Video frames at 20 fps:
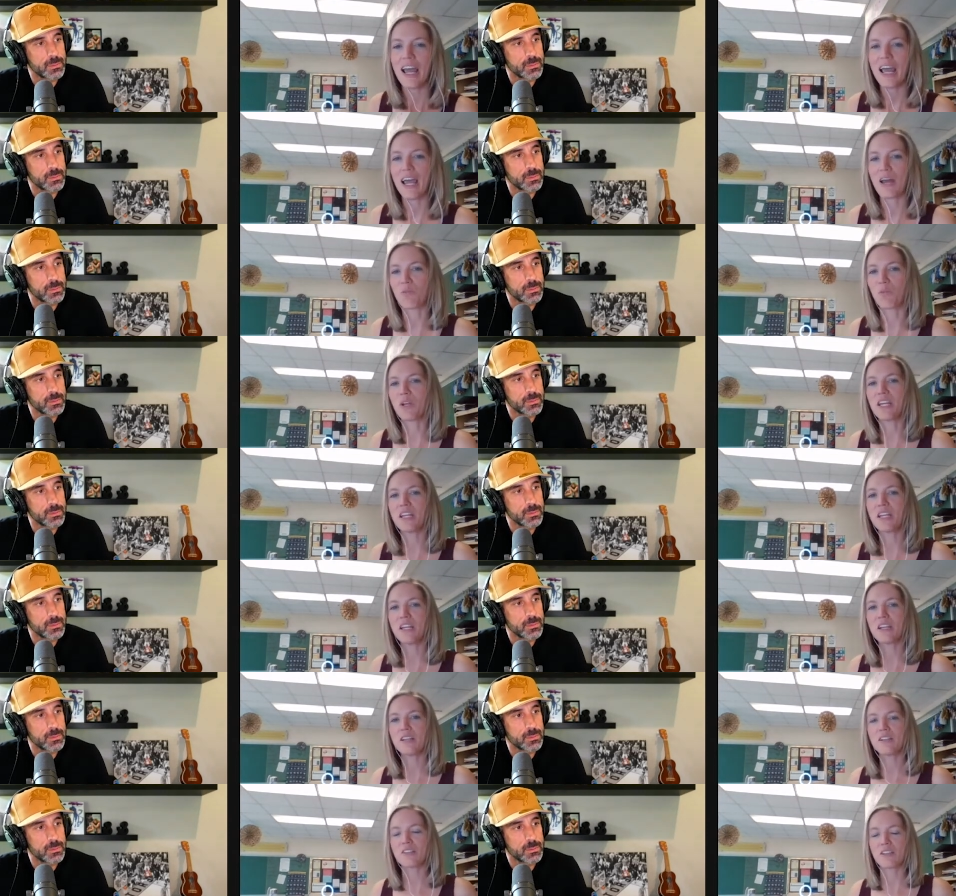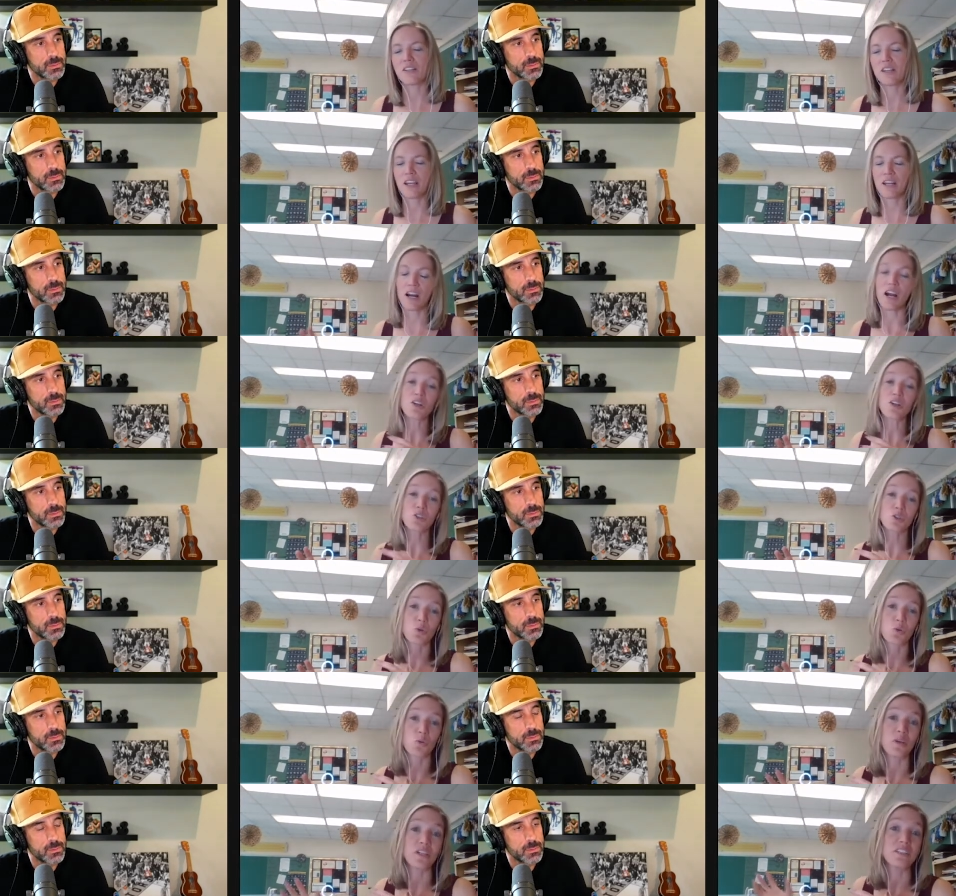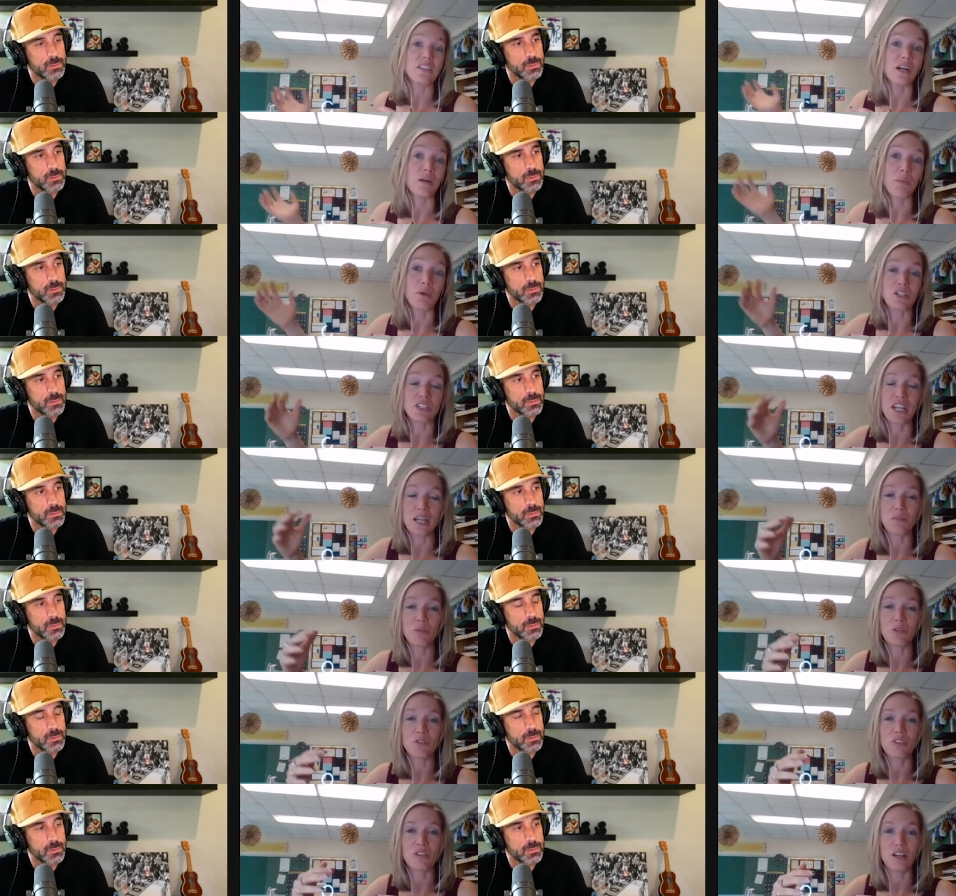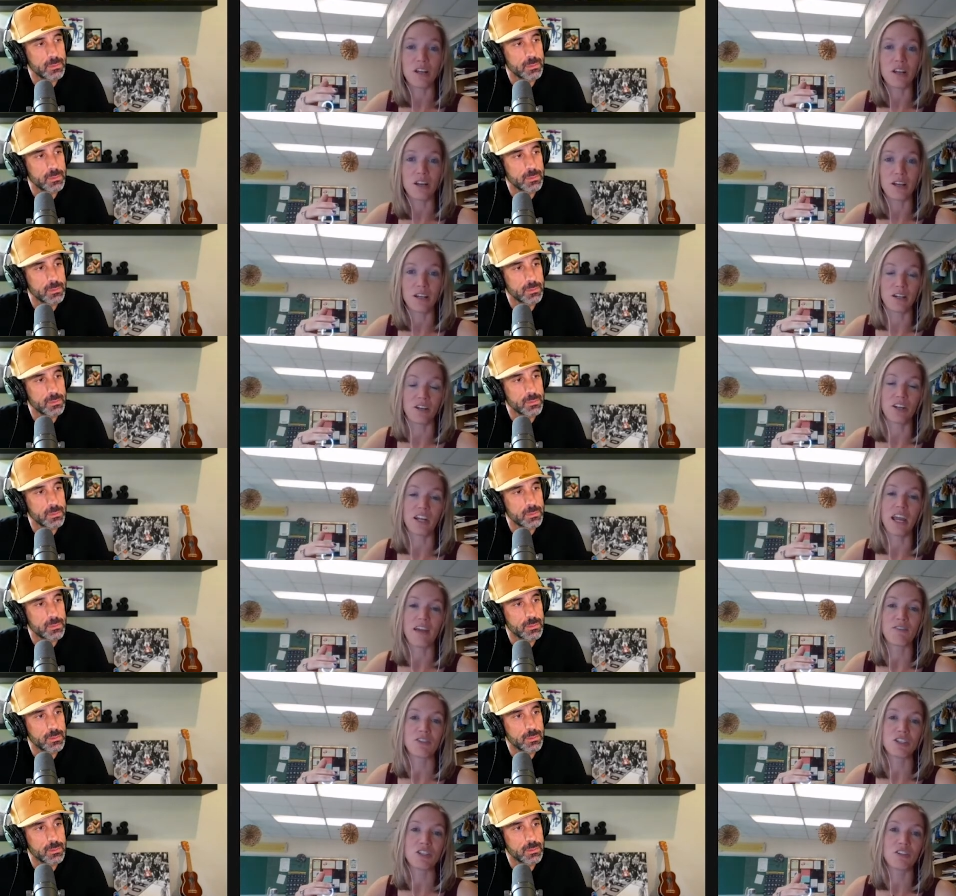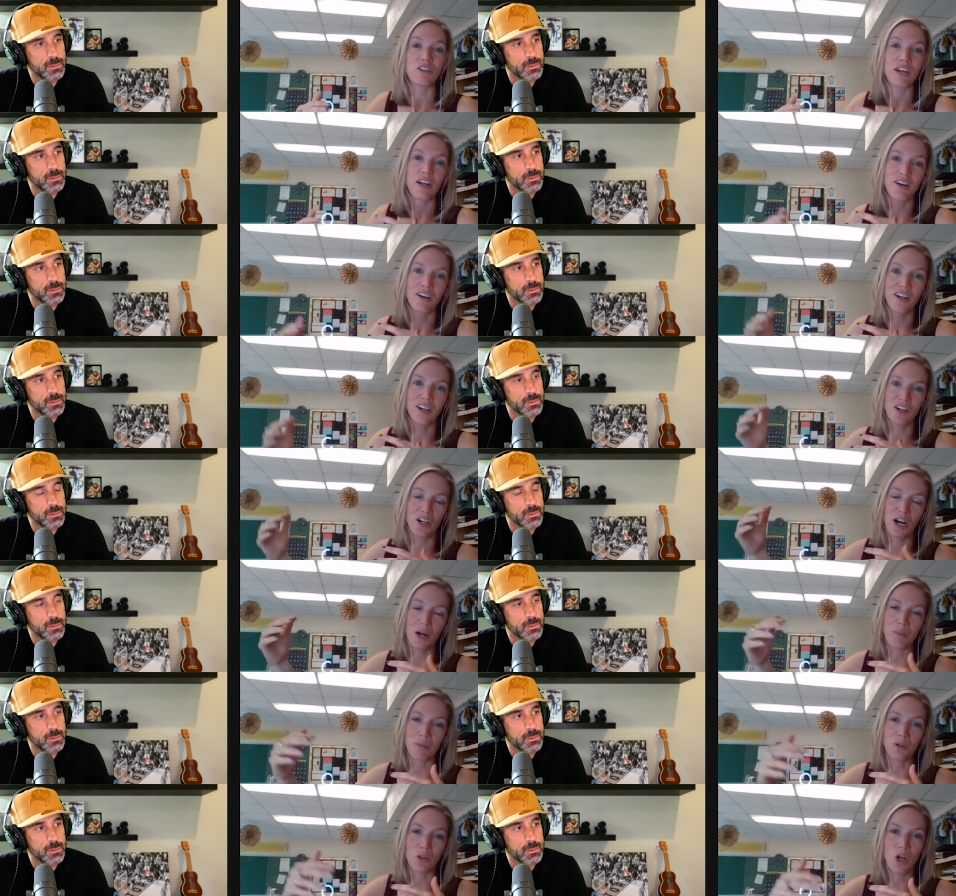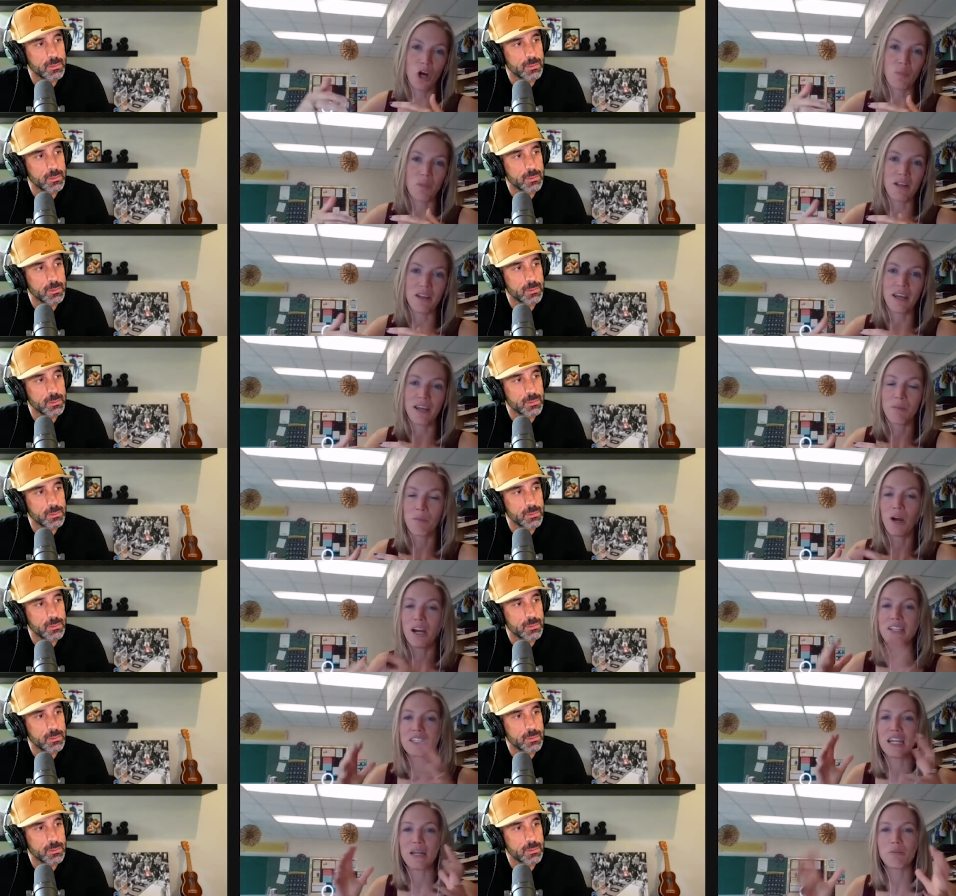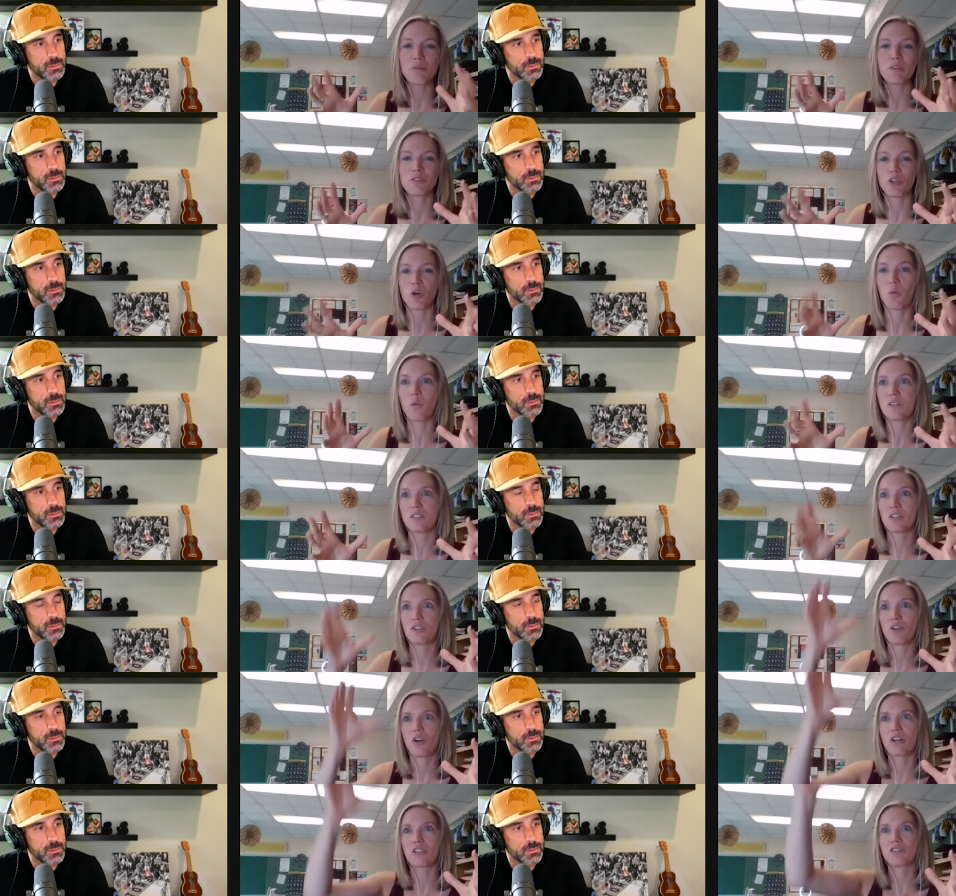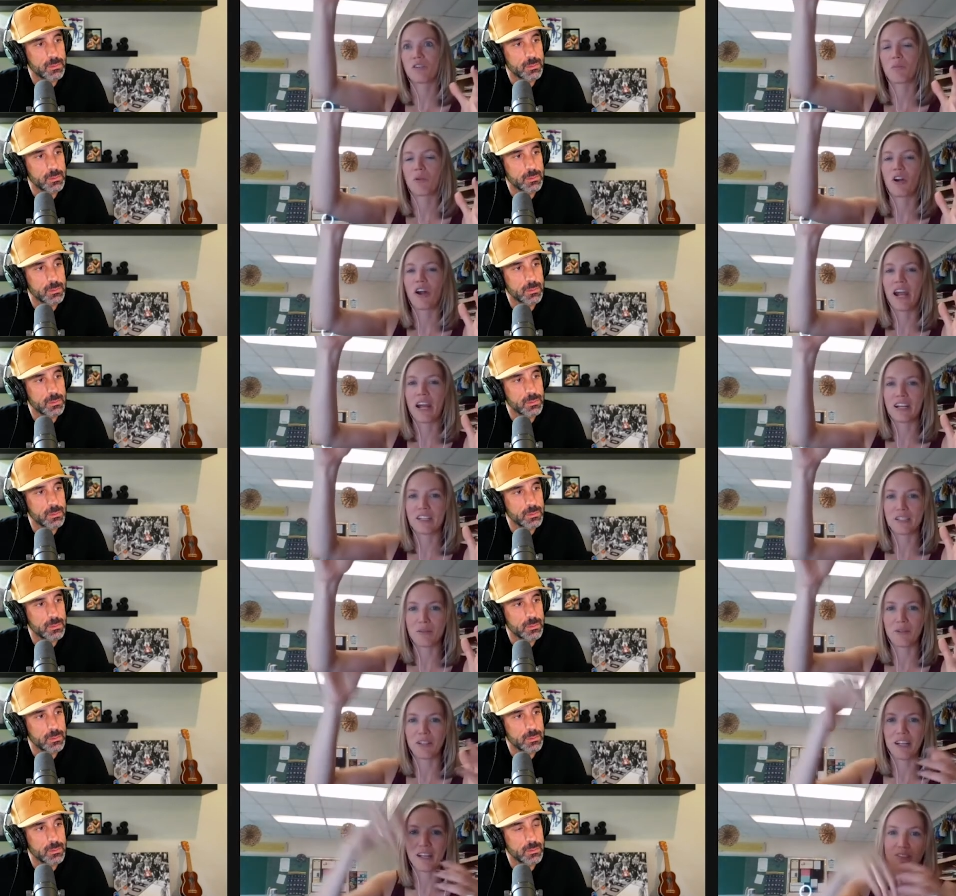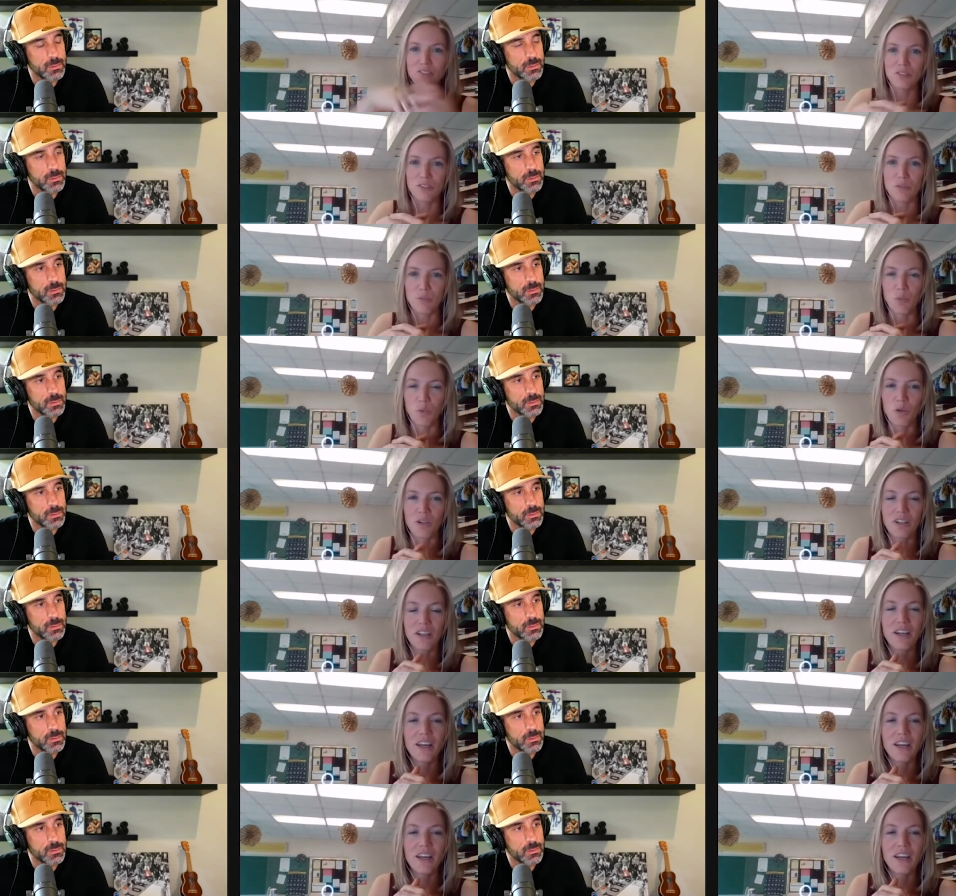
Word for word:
Speaker 1: And we, in our school, we set up our tables in our cafeteria area in our upper lobby. And my table is always across from our academic excellence board.